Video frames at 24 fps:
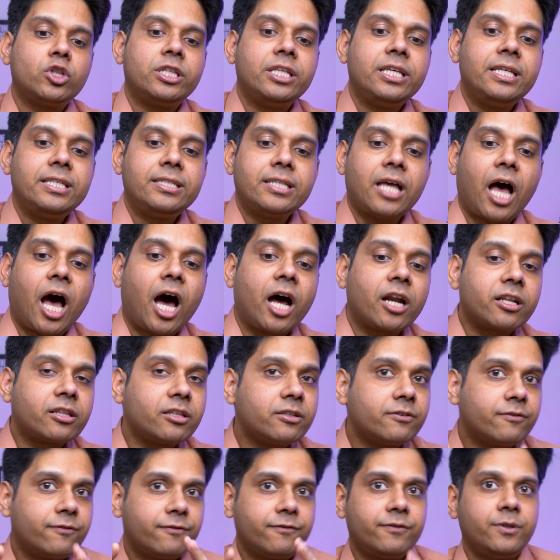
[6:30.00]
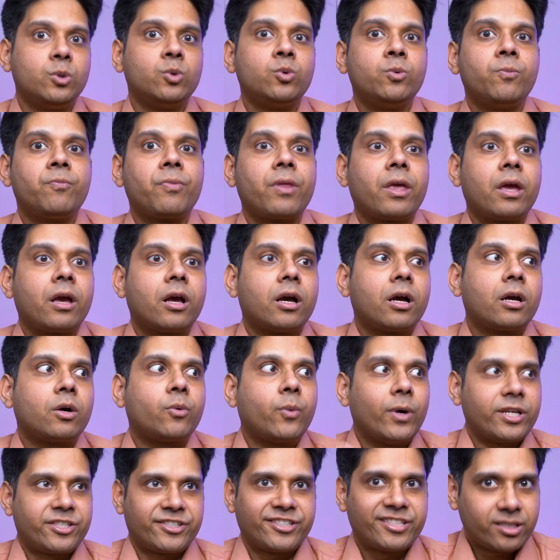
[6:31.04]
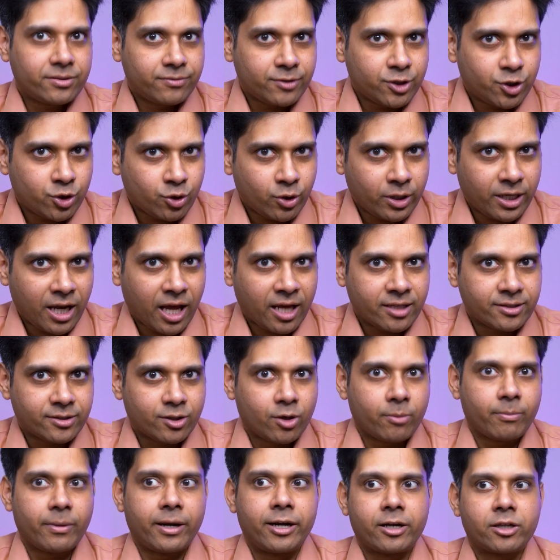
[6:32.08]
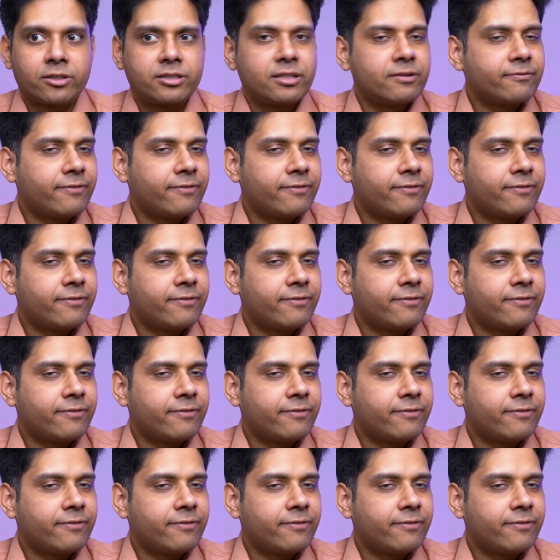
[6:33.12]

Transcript: these are the few questions which you can ask your mentors.